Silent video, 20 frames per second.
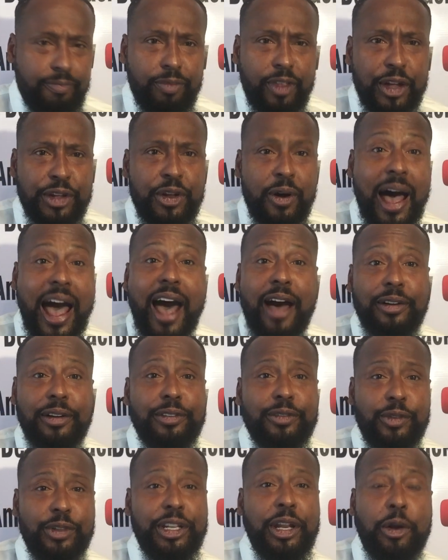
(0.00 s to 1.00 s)
you know
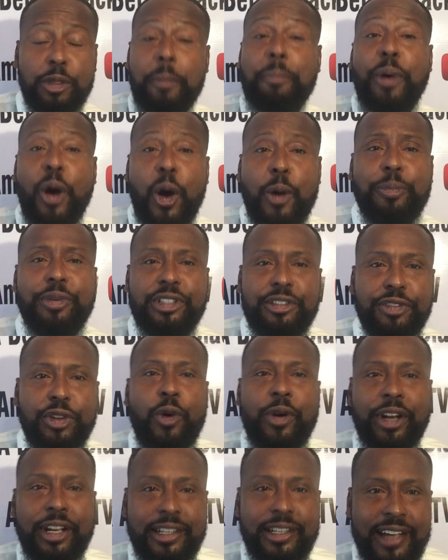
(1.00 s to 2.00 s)
how you know the purpose if you're
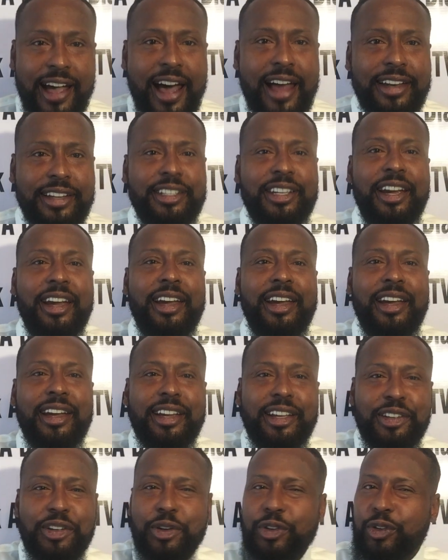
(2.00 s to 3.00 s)
going to college
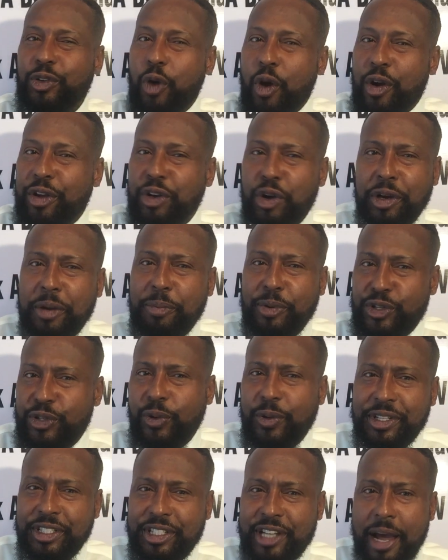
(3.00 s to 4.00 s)
you, you, are you going to
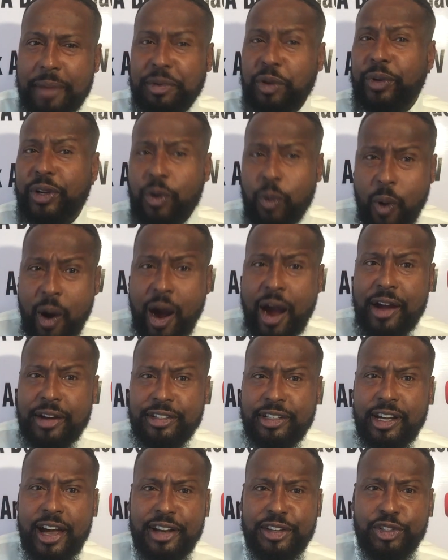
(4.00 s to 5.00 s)
pursue a job that
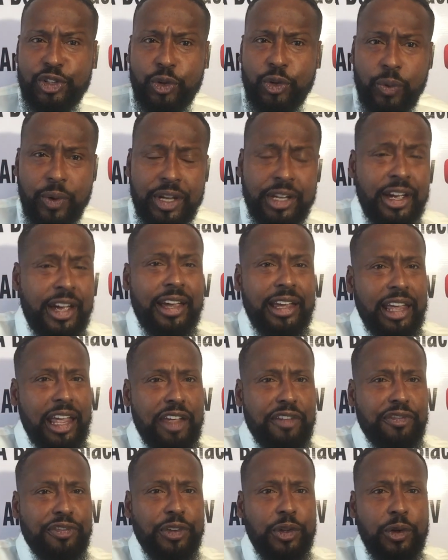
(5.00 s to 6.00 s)
requires a college degree
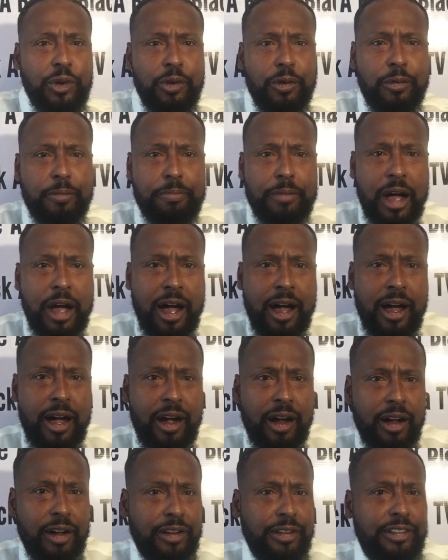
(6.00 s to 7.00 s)
if you
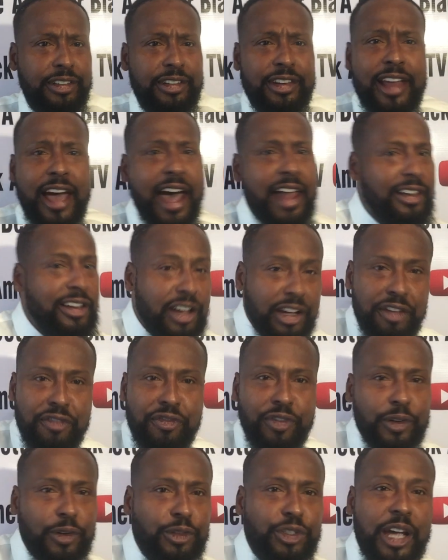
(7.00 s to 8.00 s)
are not looking
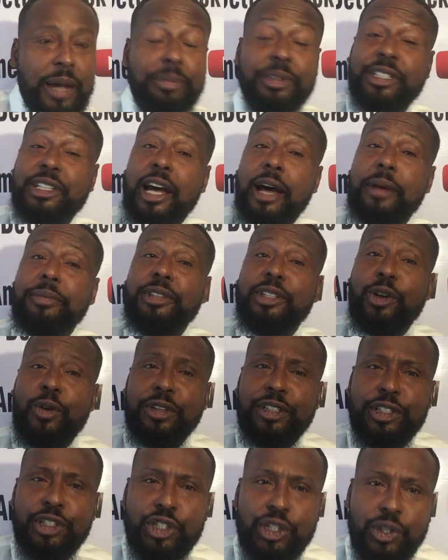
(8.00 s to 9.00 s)
for those type of jobs to
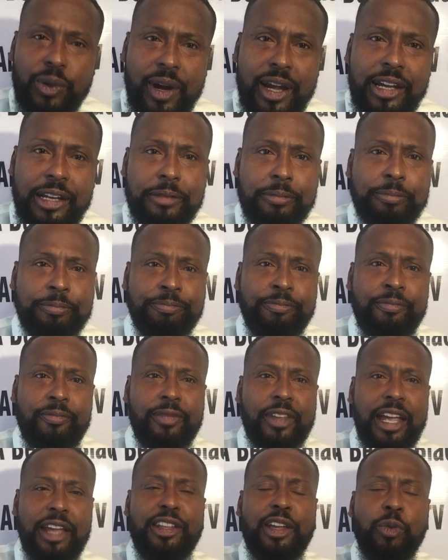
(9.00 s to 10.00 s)
go into trade
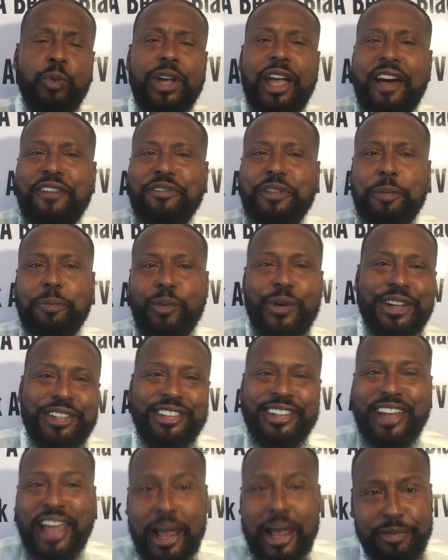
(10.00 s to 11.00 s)
and then we have to
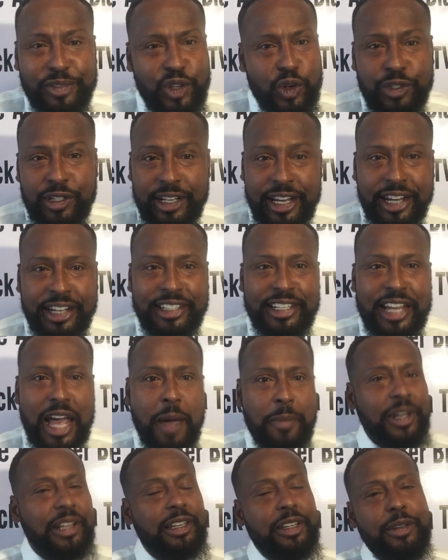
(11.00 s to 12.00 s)
bridge the gap socially and
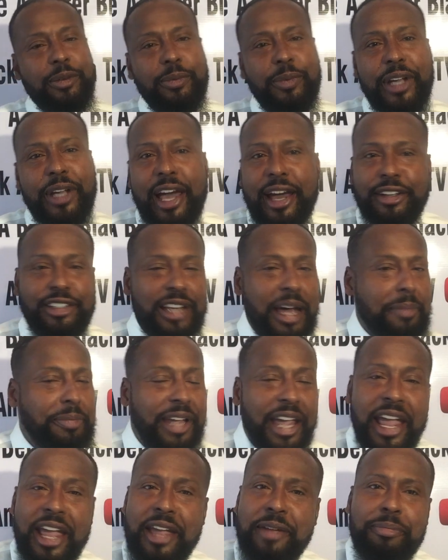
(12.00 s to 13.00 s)
economically. We got to
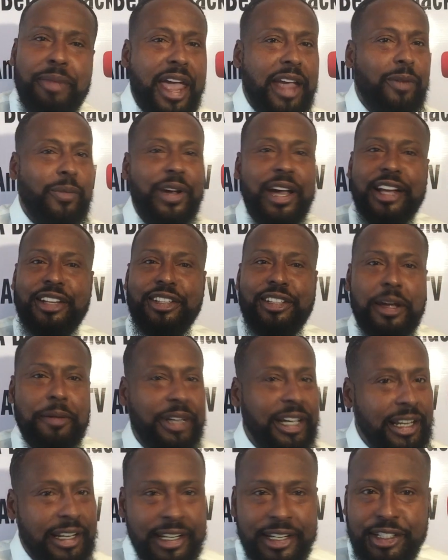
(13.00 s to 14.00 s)
stop gang banging. We got to
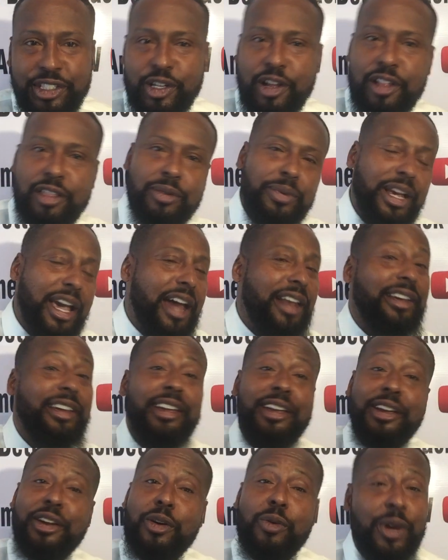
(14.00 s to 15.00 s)
stop killing each other. We got to
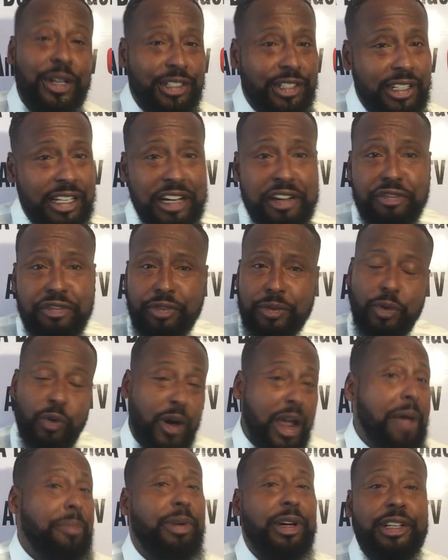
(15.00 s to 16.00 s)
heal once again from
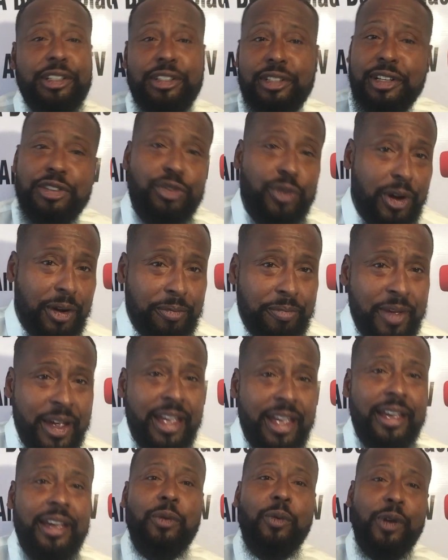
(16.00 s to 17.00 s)
crab bucket syndrome,
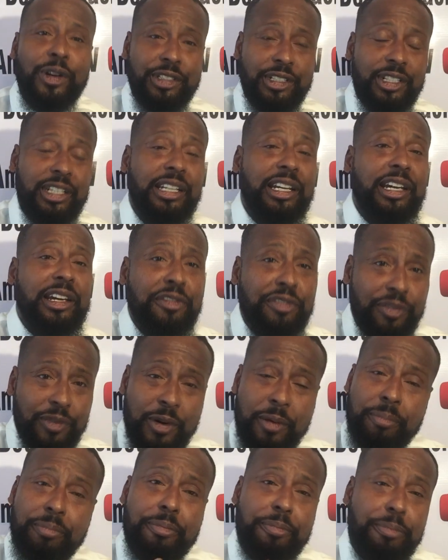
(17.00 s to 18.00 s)
once again
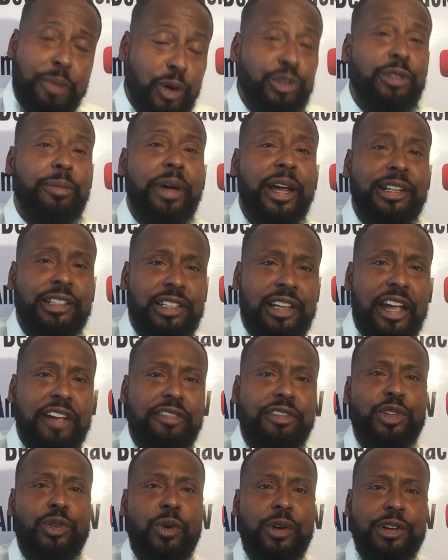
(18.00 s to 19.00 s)
from post traumatic
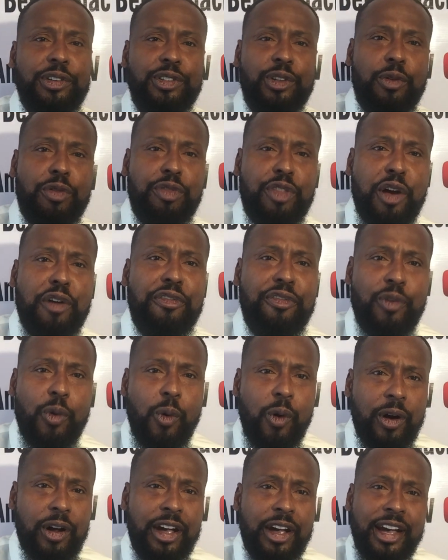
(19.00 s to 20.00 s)
slave disorder. So,
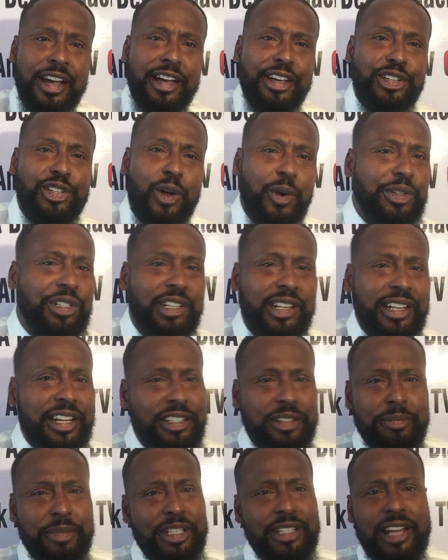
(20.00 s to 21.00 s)
therefore,
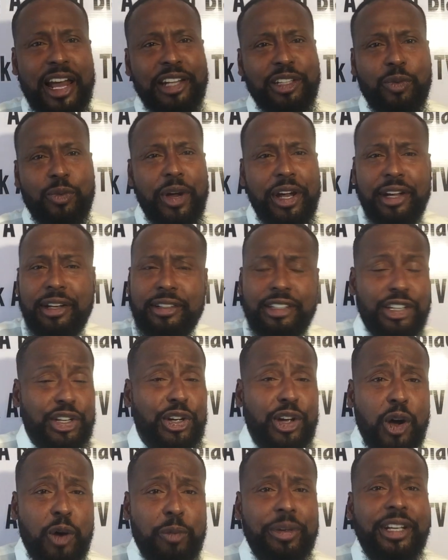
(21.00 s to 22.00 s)
socialism is not the way to
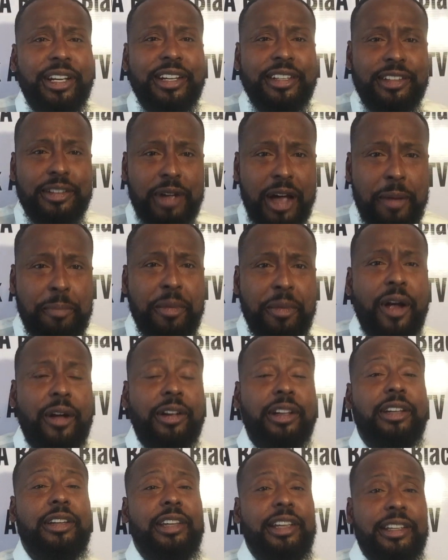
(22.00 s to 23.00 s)
go because
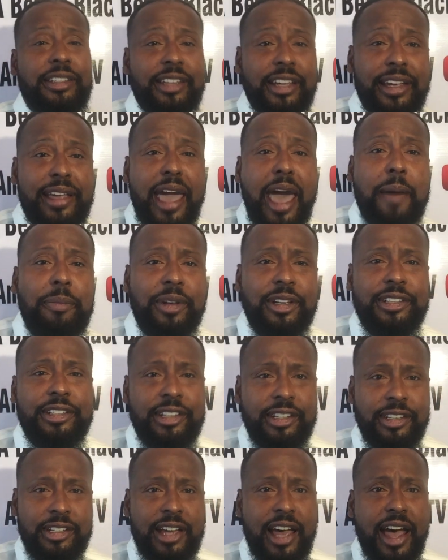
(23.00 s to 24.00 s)
America is a capitalist
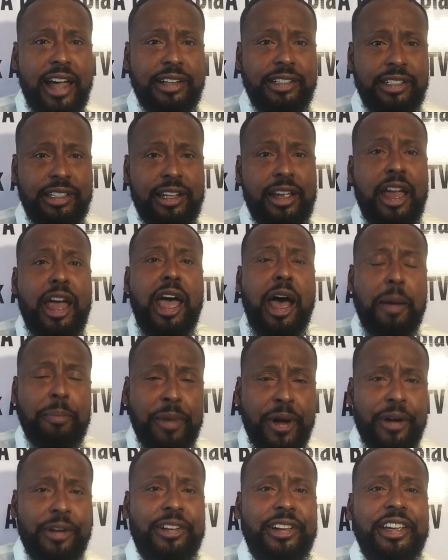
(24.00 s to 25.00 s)
society.
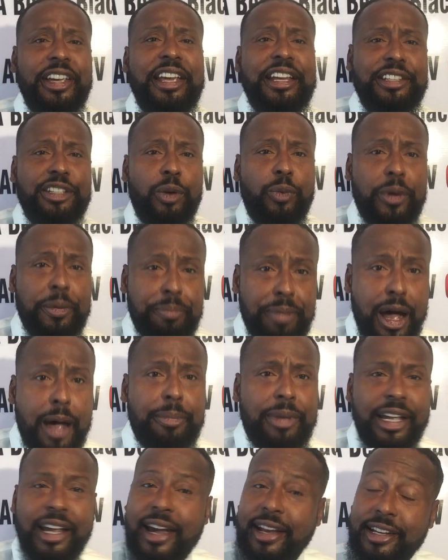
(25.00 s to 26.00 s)
America is a
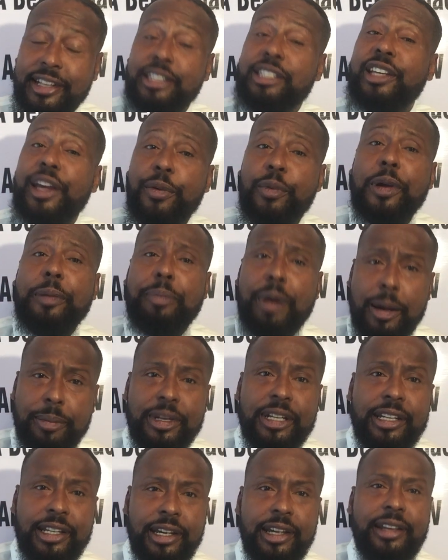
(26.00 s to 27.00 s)
republic. I didn't say
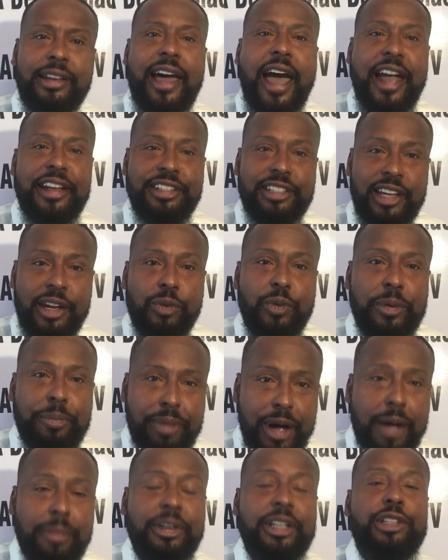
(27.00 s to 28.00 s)
republican, I said
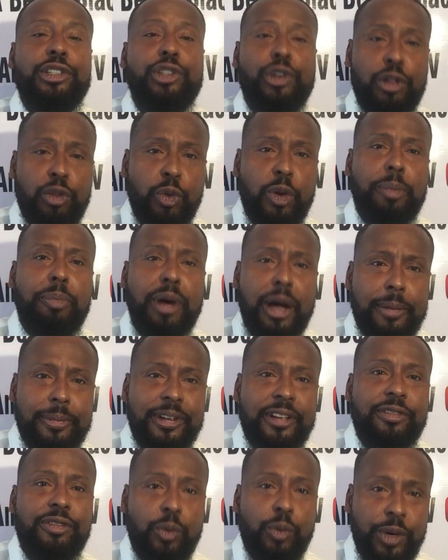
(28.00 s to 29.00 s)
republic to the
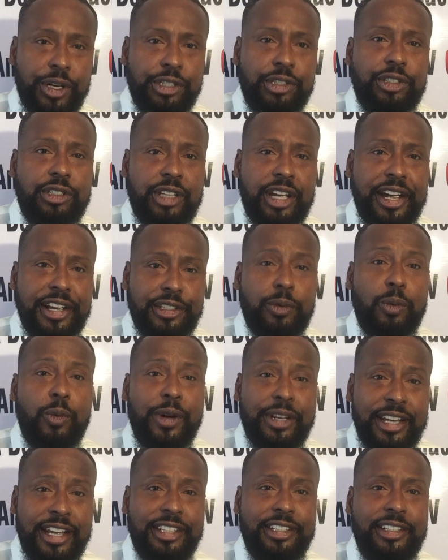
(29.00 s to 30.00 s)
republic for which it stands,
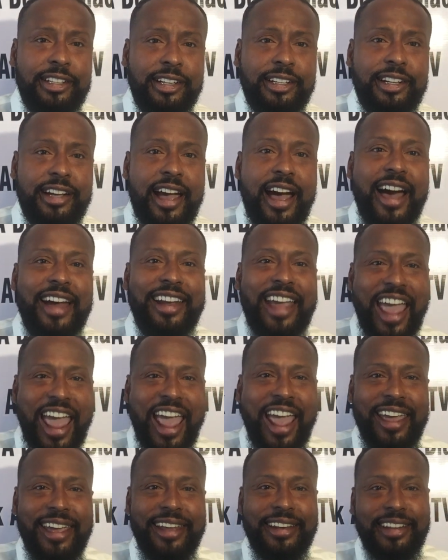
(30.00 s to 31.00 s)
one nation under God,
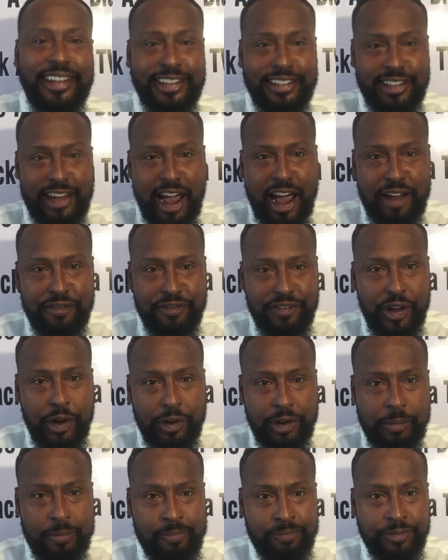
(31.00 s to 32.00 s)
and is God
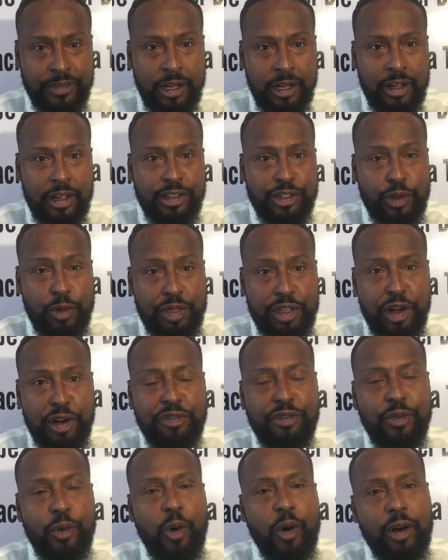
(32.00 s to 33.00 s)
fearing. So,
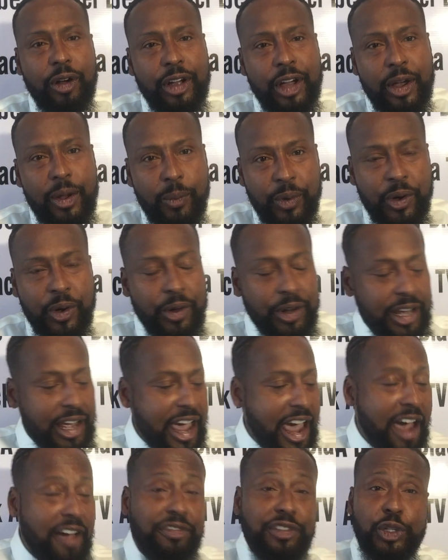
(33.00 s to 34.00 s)
therefore, we're going to
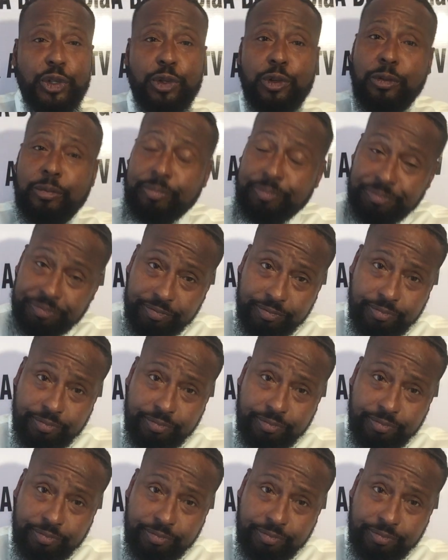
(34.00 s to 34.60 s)
have to.